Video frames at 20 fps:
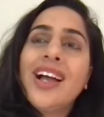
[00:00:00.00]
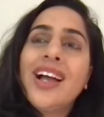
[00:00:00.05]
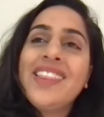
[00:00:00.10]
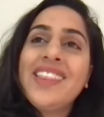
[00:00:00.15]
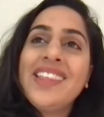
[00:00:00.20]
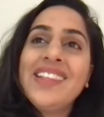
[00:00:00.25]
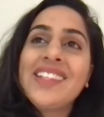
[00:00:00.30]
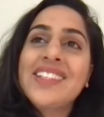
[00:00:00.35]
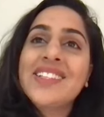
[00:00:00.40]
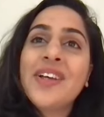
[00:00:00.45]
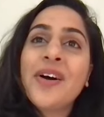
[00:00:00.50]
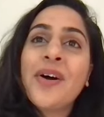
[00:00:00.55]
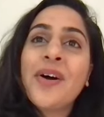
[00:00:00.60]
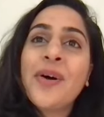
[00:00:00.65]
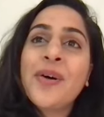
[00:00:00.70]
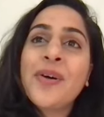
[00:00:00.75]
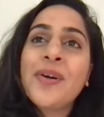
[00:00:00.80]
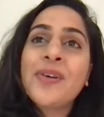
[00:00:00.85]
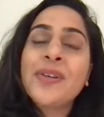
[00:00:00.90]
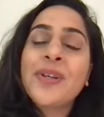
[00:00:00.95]
I think this
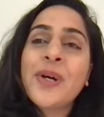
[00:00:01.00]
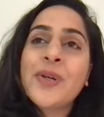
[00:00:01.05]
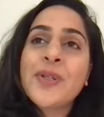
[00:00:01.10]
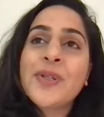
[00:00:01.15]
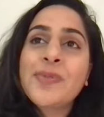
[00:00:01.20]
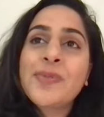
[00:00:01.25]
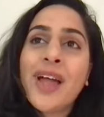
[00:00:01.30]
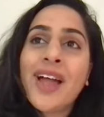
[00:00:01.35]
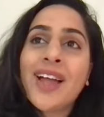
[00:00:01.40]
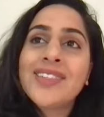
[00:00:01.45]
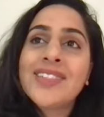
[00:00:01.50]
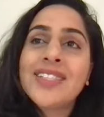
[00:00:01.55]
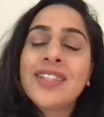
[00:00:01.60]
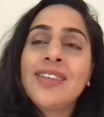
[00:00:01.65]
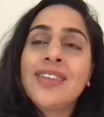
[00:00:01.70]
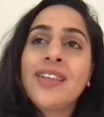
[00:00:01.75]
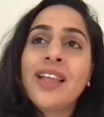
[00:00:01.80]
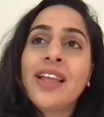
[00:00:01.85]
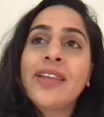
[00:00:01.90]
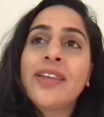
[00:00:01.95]
all goes back to
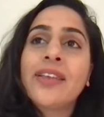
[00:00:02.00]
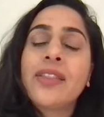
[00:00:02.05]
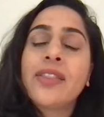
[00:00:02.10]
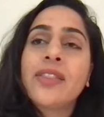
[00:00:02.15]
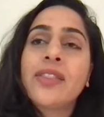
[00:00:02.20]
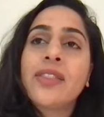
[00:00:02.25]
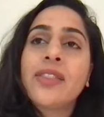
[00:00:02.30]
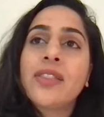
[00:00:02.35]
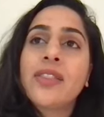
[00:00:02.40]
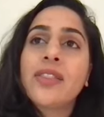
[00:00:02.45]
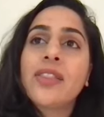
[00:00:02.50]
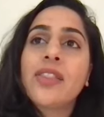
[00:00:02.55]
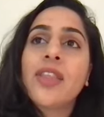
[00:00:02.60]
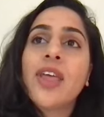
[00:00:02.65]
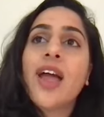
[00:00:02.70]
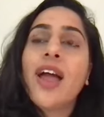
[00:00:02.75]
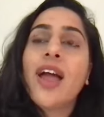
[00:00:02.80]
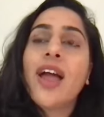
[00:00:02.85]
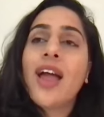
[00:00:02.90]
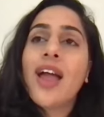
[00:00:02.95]
like
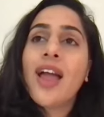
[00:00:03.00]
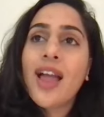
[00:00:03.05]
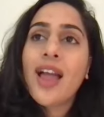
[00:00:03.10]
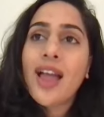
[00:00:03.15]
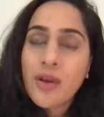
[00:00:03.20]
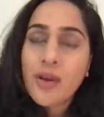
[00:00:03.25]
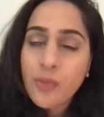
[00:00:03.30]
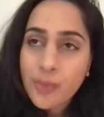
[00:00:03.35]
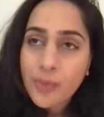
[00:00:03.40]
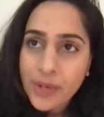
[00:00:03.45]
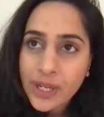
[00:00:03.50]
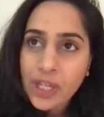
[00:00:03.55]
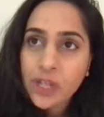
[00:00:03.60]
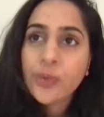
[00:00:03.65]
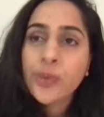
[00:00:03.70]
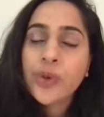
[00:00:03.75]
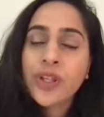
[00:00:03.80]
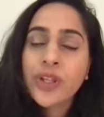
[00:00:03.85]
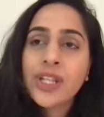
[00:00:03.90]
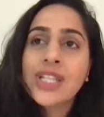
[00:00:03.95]
being
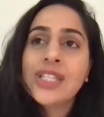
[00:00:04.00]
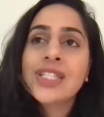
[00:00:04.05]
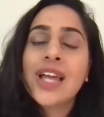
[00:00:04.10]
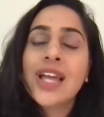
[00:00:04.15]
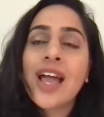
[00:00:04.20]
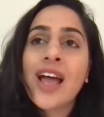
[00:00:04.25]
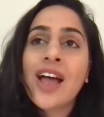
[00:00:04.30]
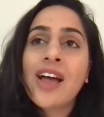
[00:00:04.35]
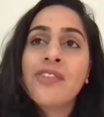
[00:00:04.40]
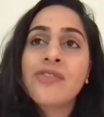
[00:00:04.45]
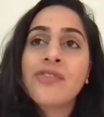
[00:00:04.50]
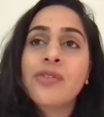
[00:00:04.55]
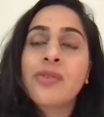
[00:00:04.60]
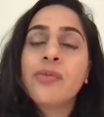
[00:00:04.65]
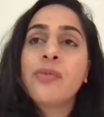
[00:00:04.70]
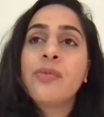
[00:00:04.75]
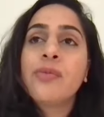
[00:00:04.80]
willing to have